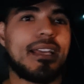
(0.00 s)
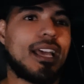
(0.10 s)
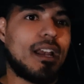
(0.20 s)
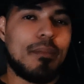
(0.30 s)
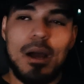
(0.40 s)

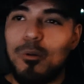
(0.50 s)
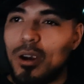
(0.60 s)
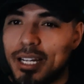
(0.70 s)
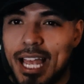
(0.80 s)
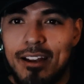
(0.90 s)
Getting my
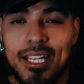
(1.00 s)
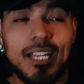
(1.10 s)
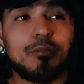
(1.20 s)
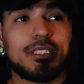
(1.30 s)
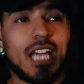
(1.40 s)
workout
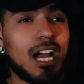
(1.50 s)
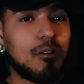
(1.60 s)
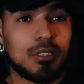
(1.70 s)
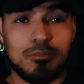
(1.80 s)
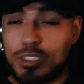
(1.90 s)
in, which I
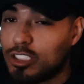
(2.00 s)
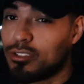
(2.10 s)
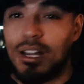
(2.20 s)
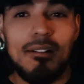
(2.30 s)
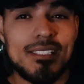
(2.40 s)
was, which
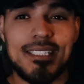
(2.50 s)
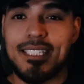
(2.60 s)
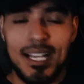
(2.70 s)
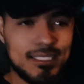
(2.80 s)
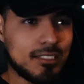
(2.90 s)
was always
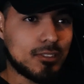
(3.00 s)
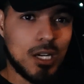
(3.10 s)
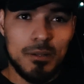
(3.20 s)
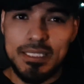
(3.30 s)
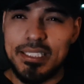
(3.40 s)
intense. It was
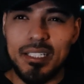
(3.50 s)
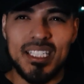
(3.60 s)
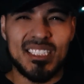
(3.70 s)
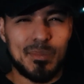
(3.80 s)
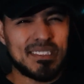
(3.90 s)
always
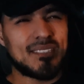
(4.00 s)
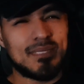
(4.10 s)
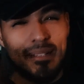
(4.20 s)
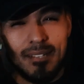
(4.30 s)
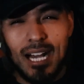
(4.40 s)
serious, but
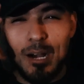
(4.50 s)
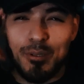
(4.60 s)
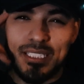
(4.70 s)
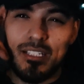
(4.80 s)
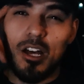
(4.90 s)
sometimes I
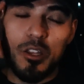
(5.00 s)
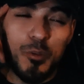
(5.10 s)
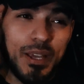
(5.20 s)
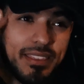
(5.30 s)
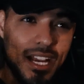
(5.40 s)
wasn't all the
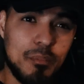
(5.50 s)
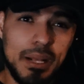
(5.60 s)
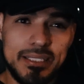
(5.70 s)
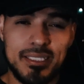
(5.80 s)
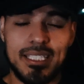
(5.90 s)
way there
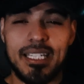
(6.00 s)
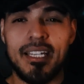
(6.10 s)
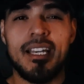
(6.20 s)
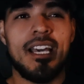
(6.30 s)
mentally.